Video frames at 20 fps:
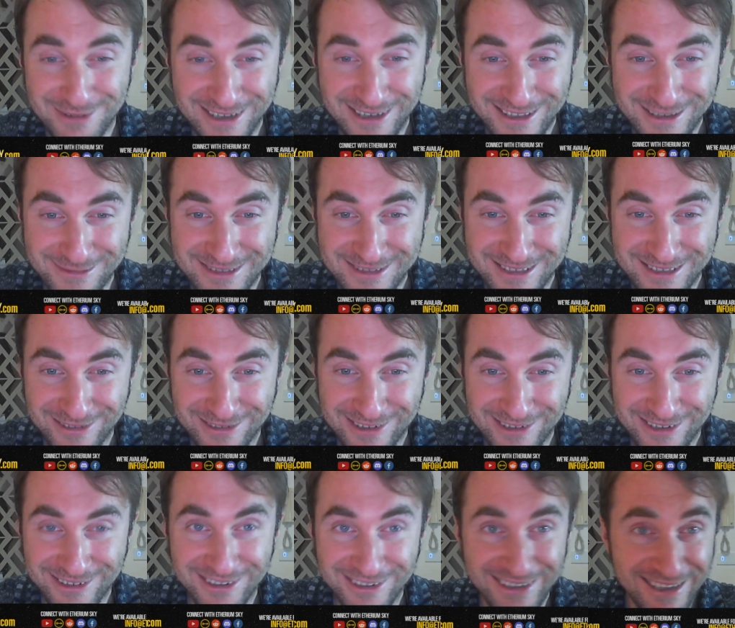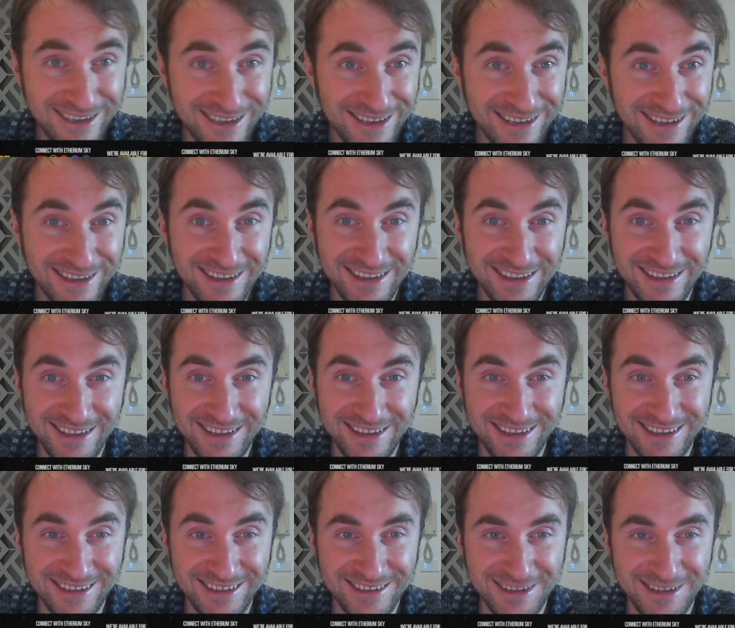I'm still recording.
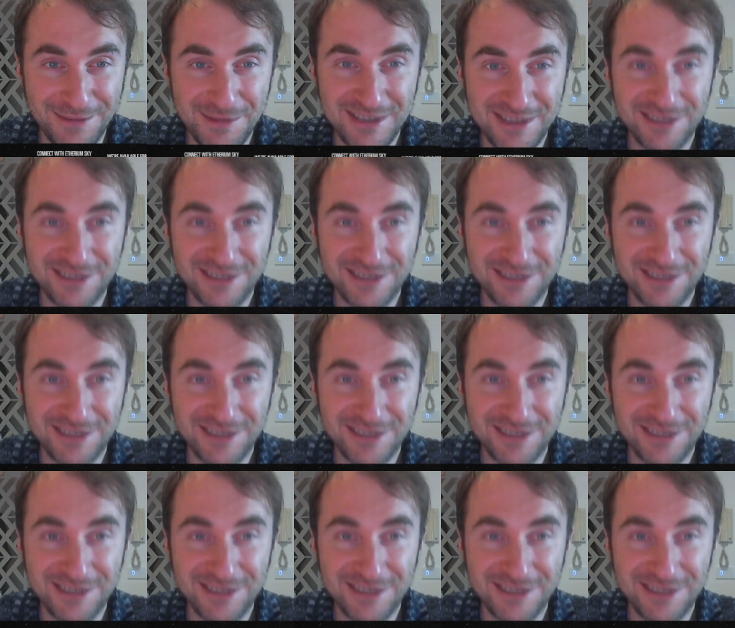Yes, I'm still